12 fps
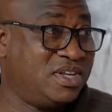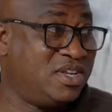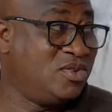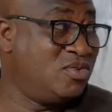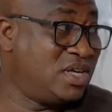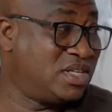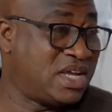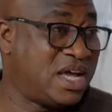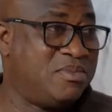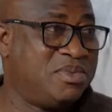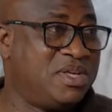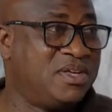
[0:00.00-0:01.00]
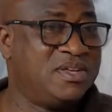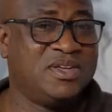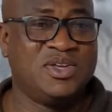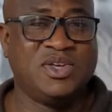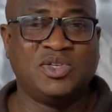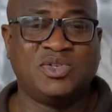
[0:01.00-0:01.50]
the U.S. Army.
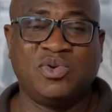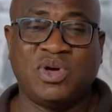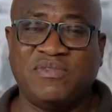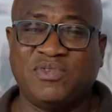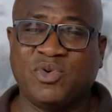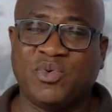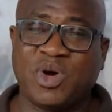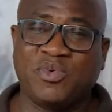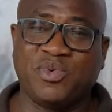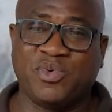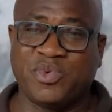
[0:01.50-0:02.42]
So everywhere we